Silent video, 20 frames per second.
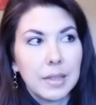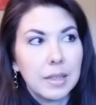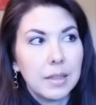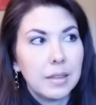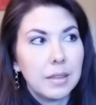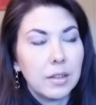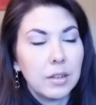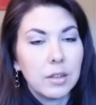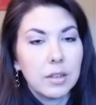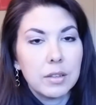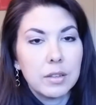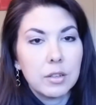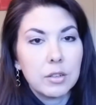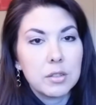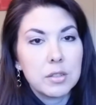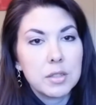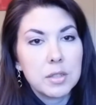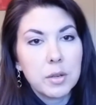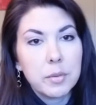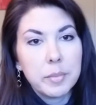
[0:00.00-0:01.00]

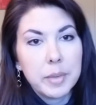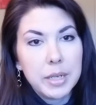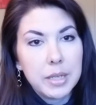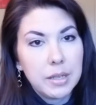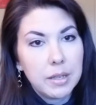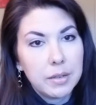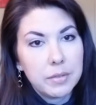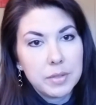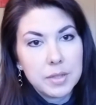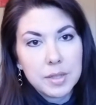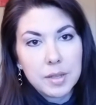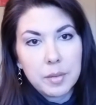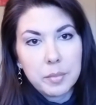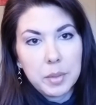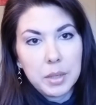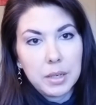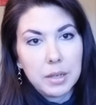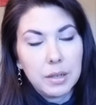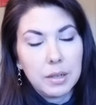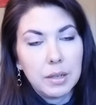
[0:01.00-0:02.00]
there's so many gifts
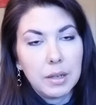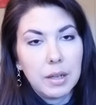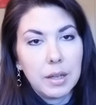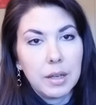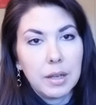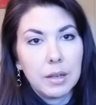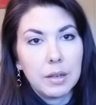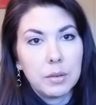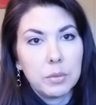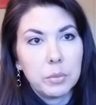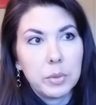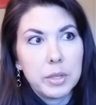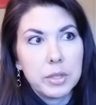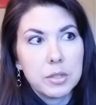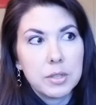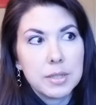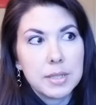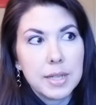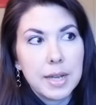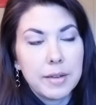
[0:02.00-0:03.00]
coming in, and we
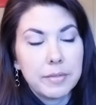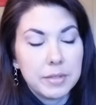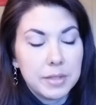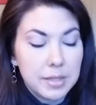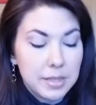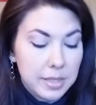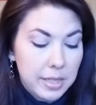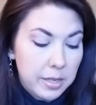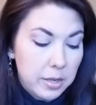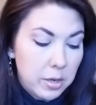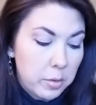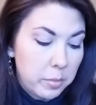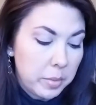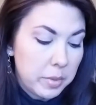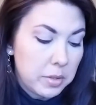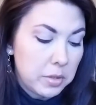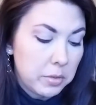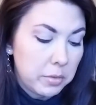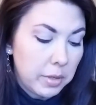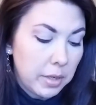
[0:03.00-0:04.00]
just have to stay open
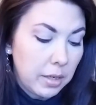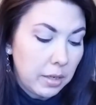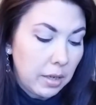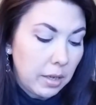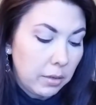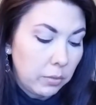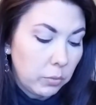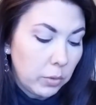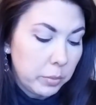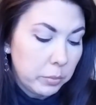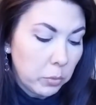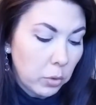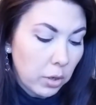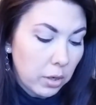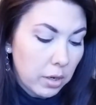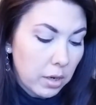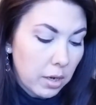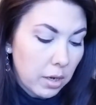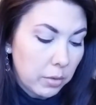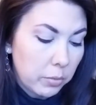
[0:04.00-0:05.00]
to it. And one more
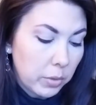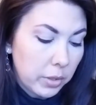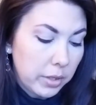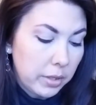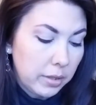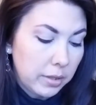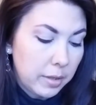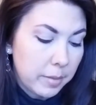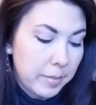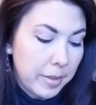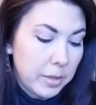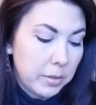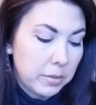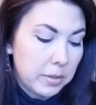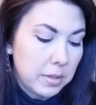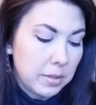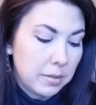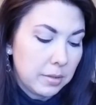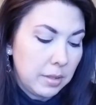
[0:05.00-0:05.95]
card wanted to come out.